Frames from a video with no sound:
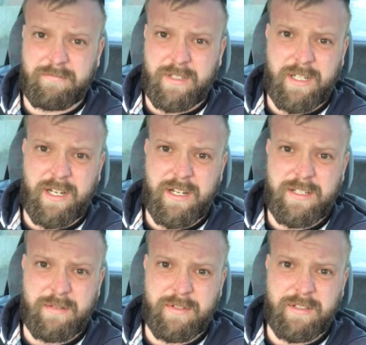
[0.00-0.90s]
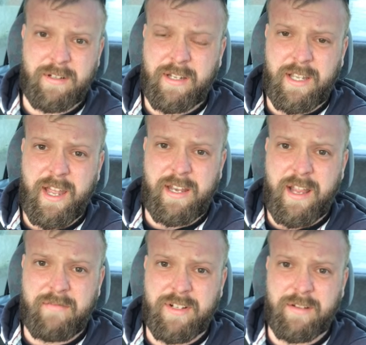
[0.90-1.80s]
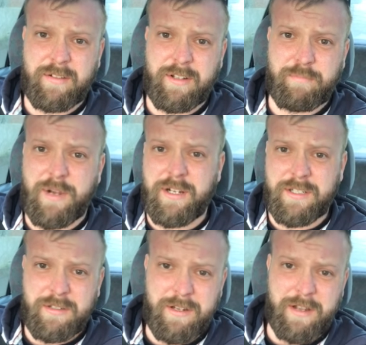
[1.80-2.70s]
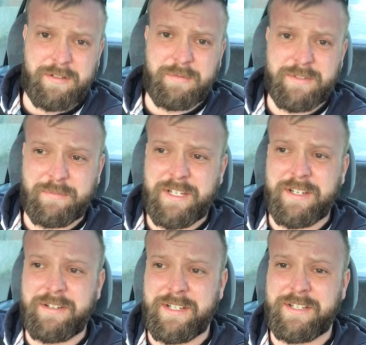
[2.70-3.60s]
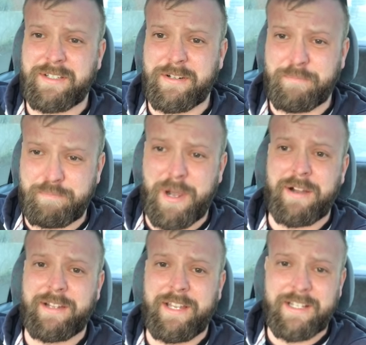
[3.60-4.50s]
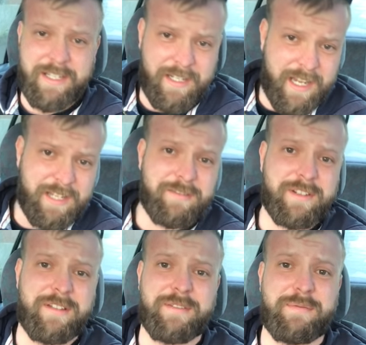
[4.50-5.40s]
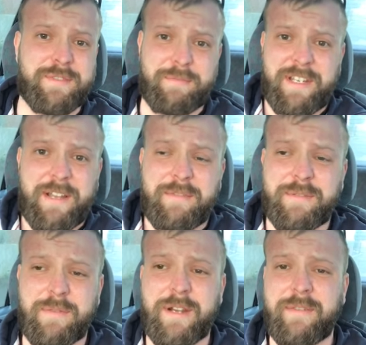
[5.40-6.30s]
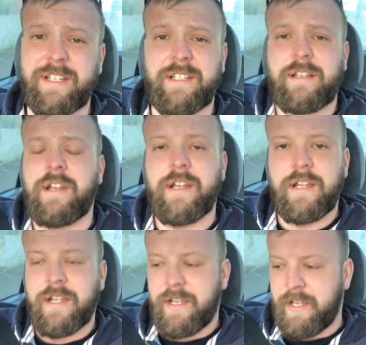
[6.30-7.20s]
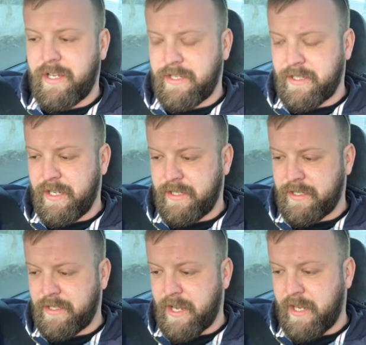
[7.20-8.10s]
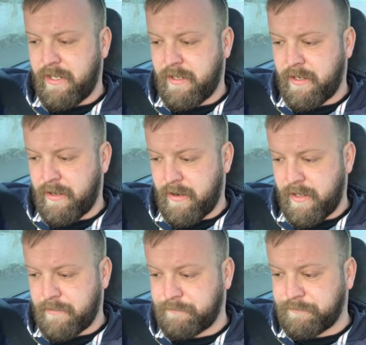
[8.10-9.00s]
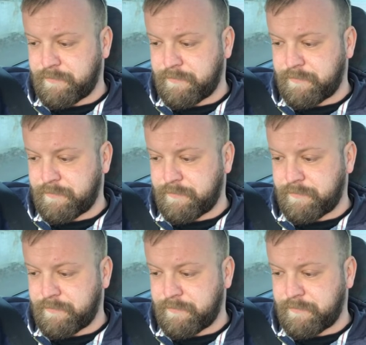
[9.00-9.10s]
And then go and say what the dog, again, every time a dog barks and you go towards the window, you take this dog barking, it's going to get you to go towards the window as well. It's insane, guys.